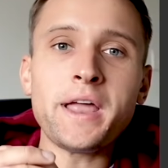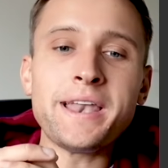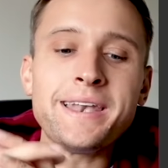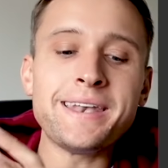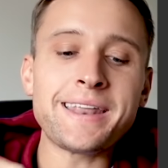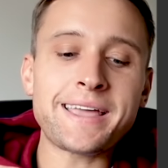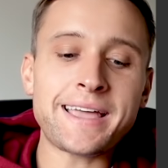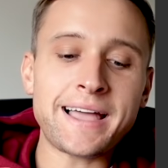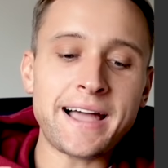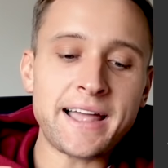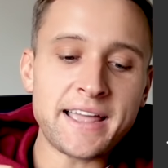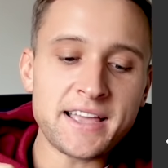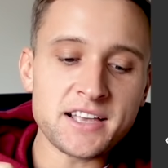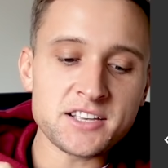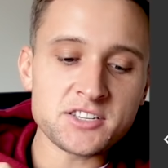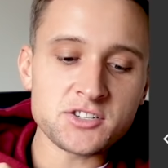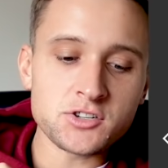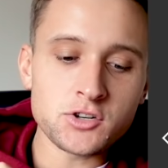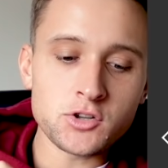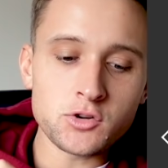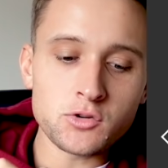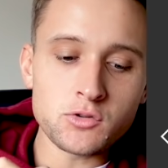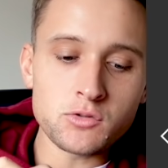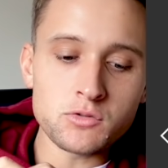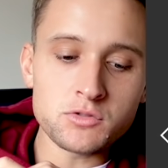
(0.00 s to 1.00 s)
indicators
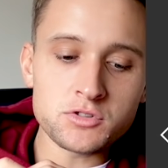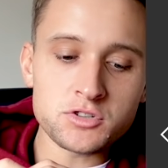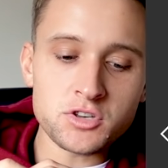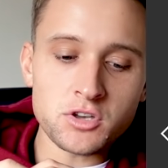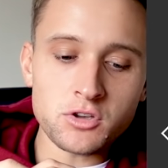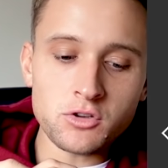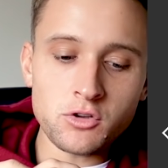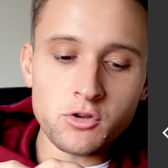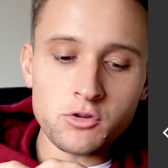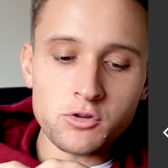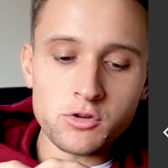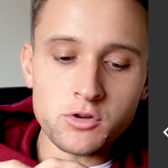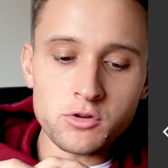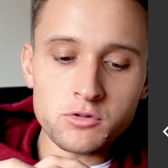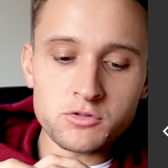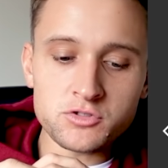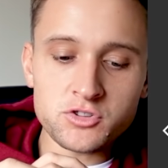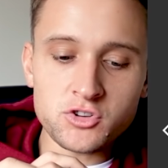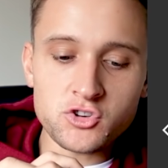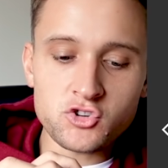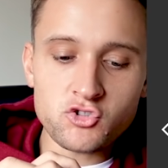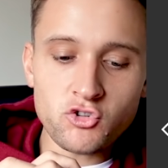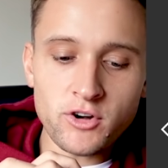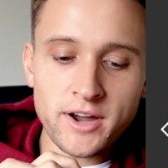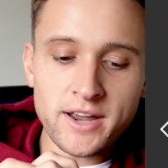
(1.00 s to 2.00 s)
news you use
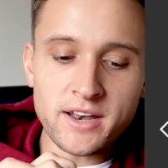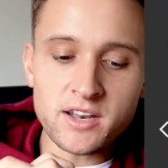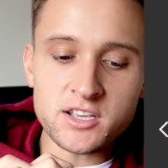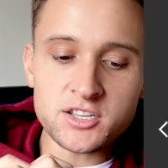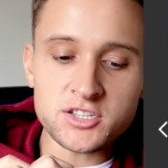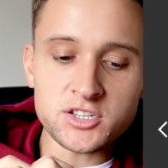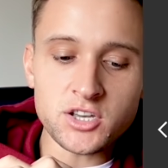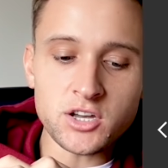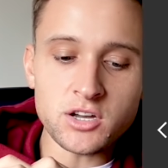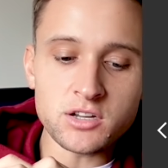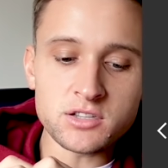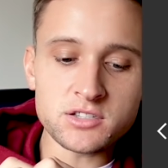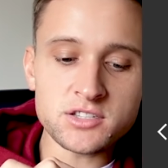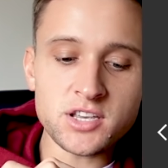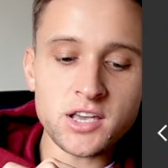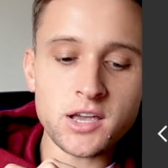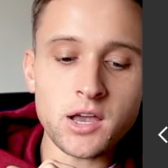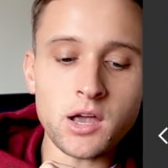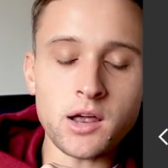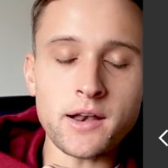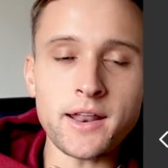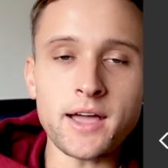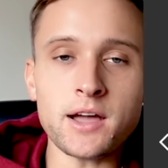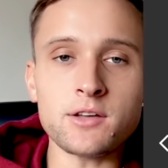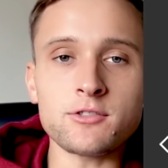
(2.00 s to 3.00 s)
to trade a certain
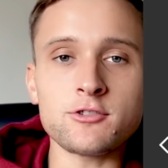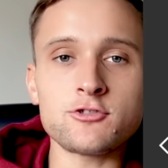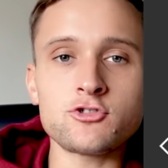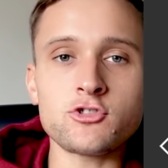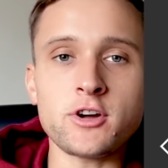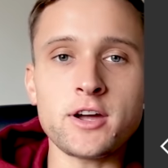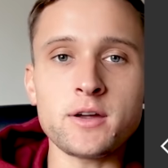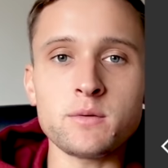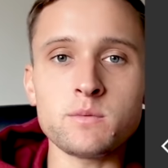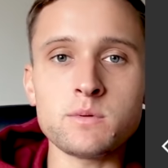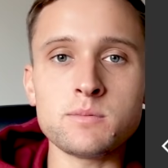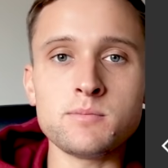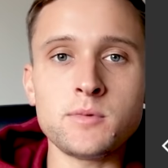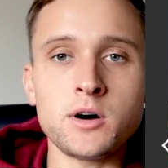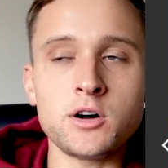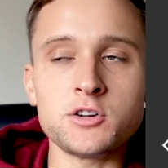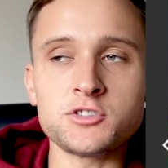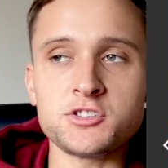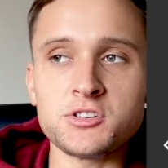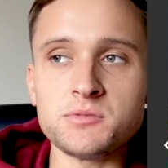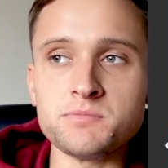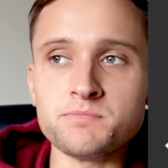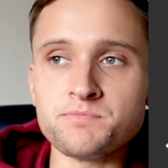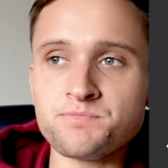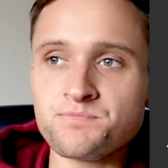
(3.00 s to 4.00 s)
ticker and how to trade with
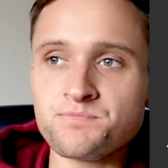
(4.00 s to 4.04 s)
margin?